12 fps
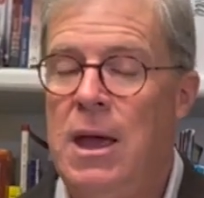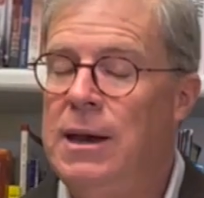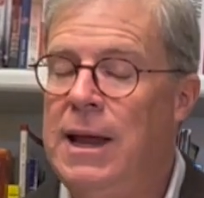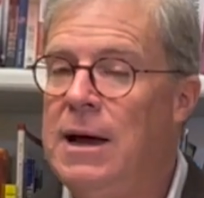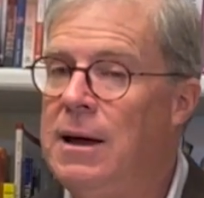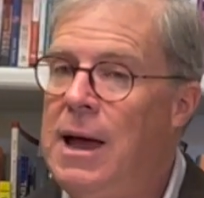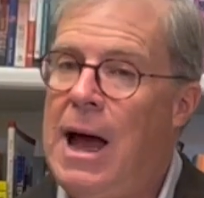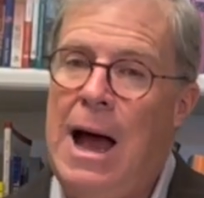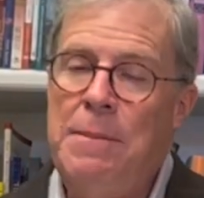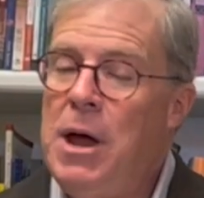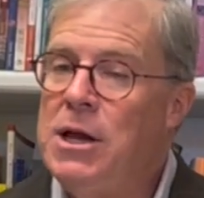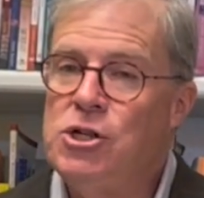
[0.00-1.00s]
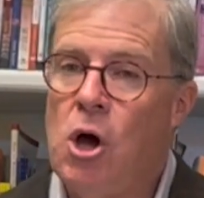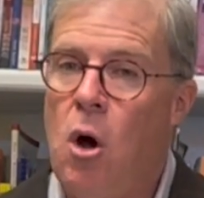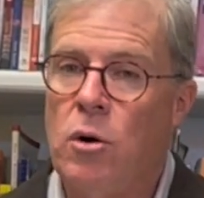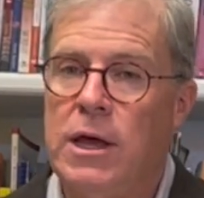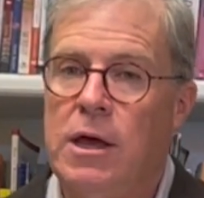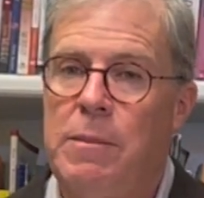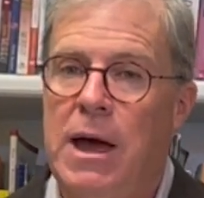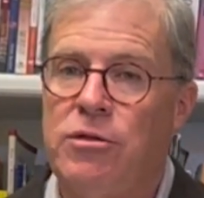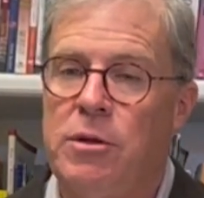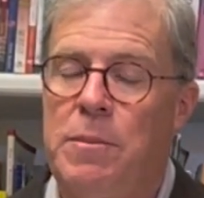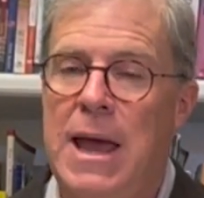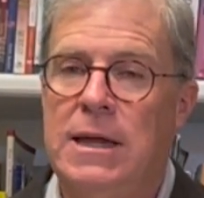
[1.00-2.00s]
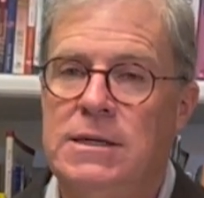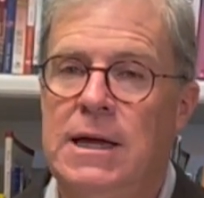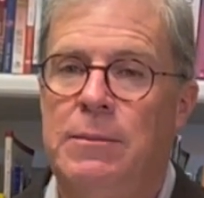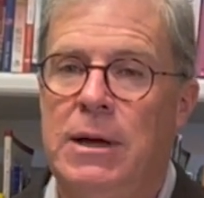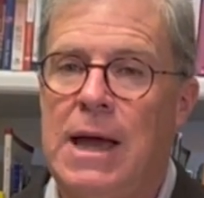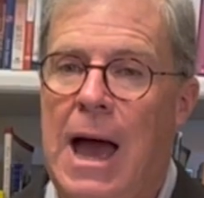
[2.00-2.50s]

Now, I'm not talking about the pandemic.